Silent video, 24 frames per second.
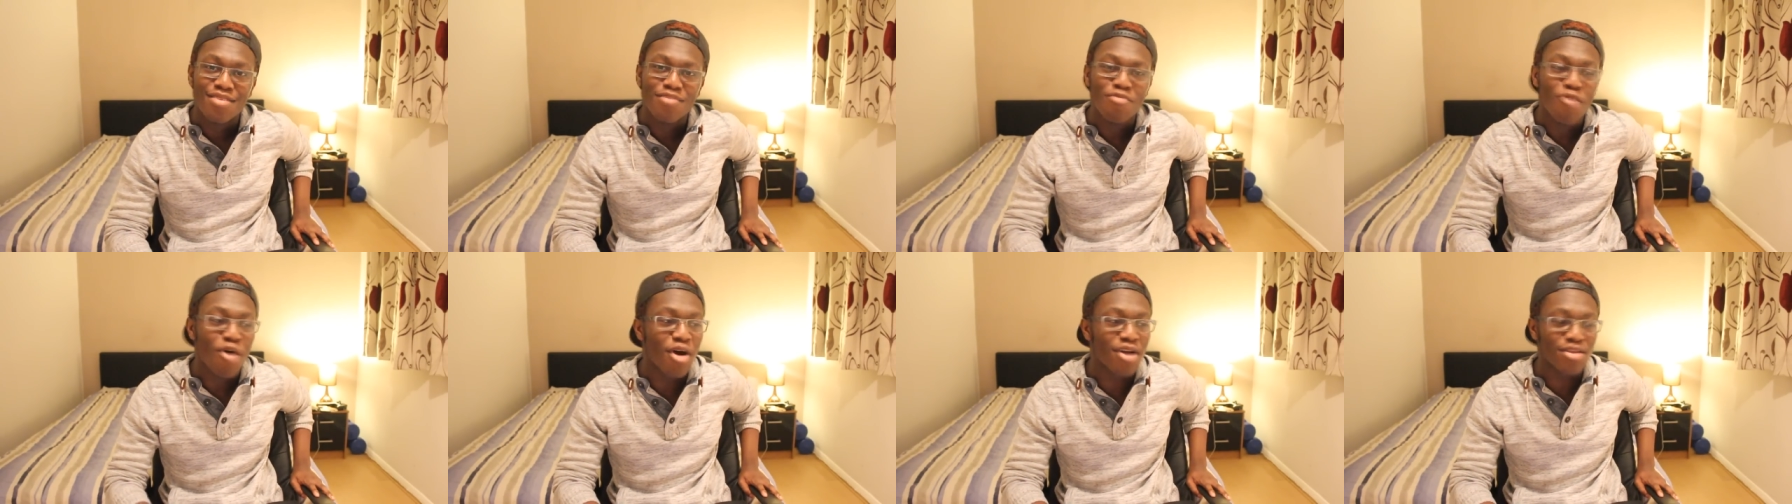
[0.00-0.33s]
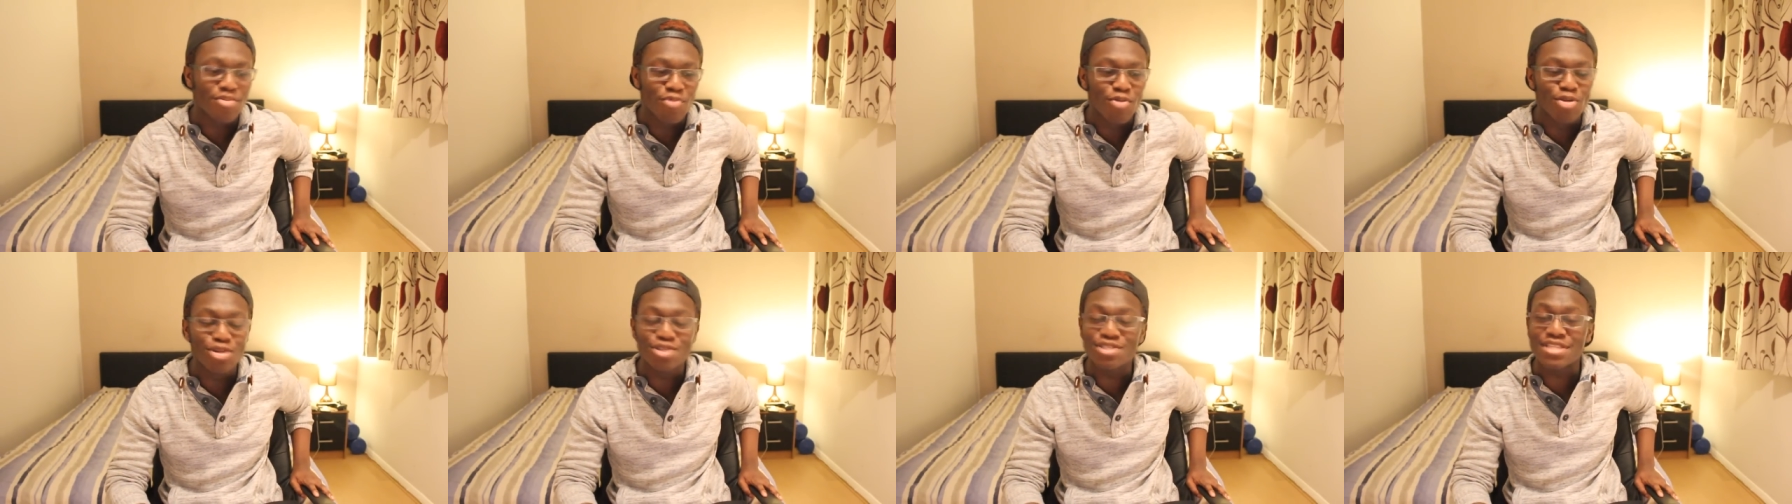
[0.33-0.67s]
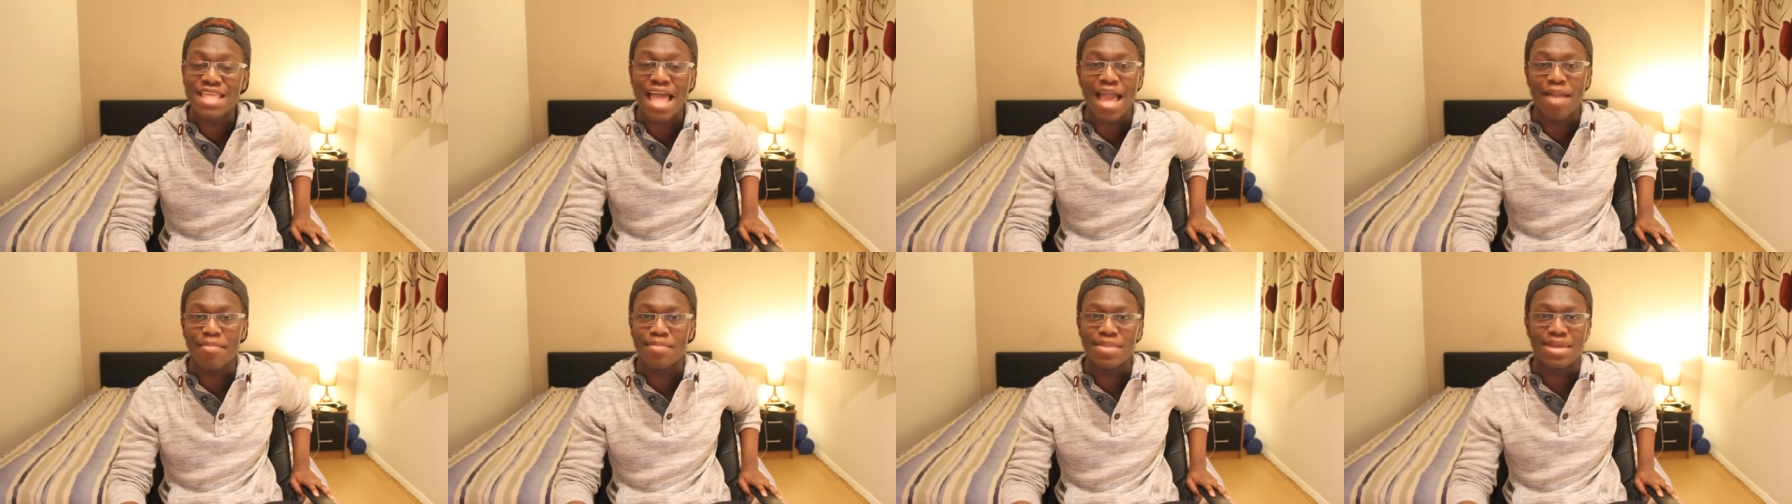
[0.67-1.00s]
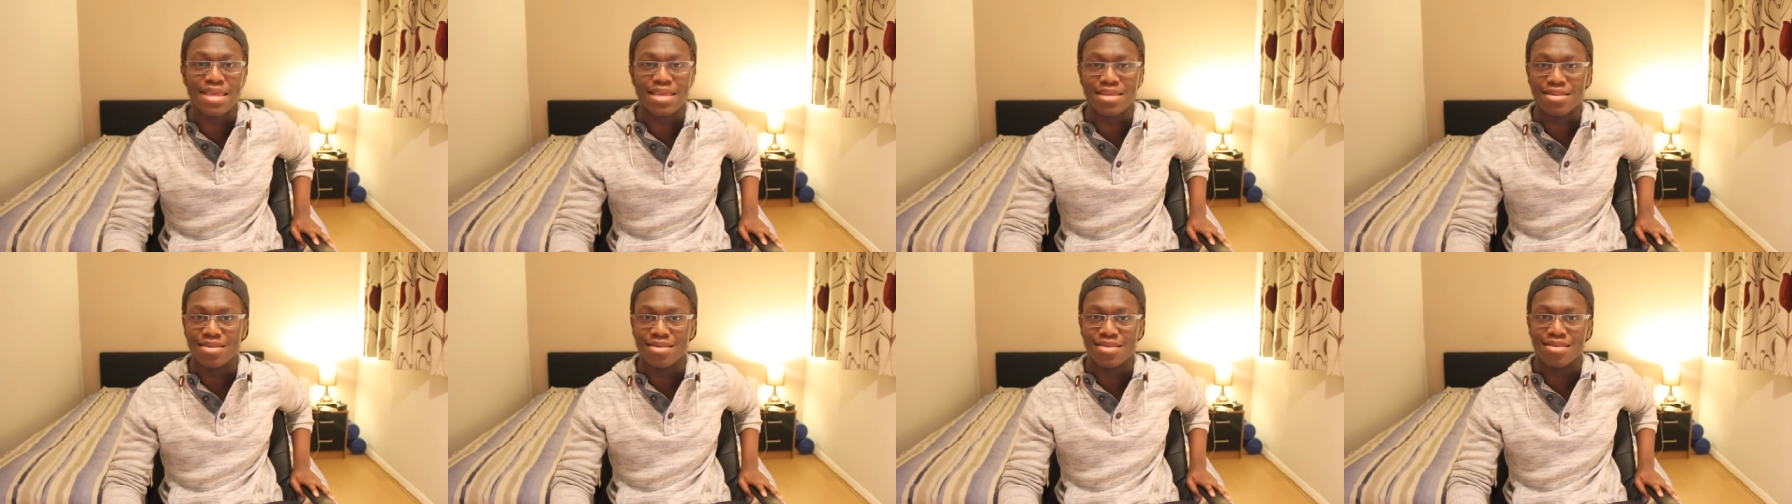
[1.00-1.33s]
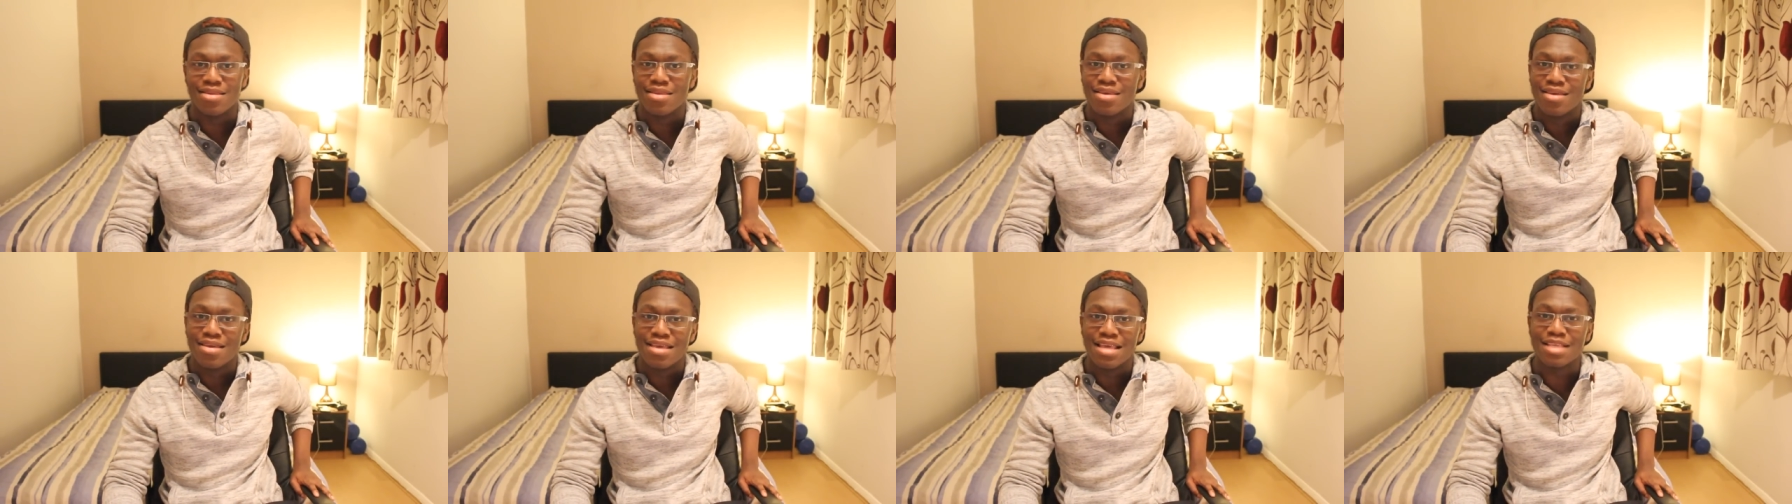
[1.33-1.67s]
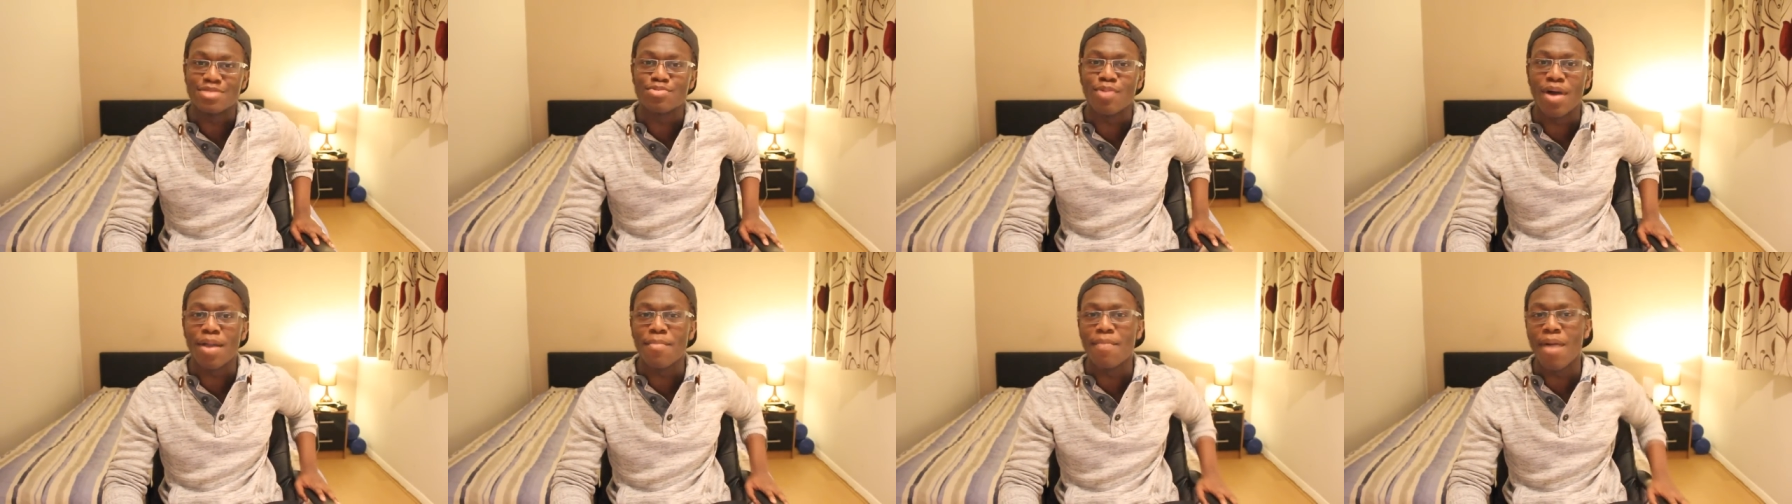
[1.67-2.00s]
What, what does that mean?
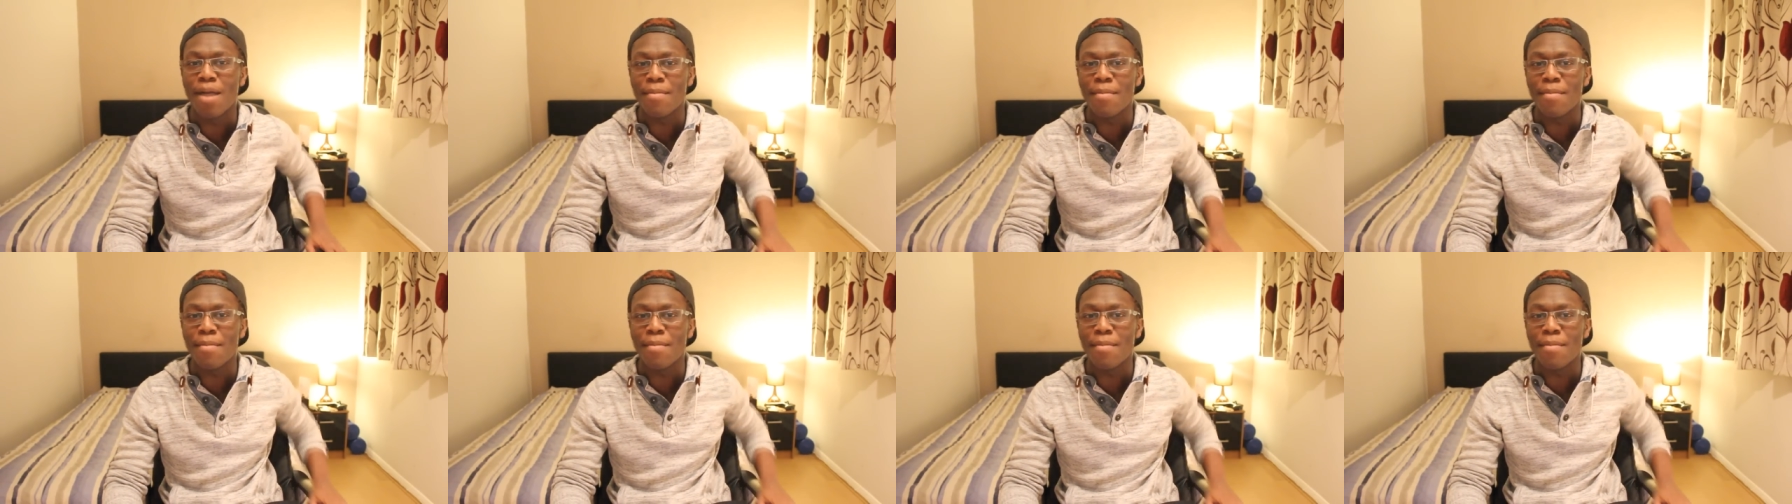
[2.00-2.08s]
Is my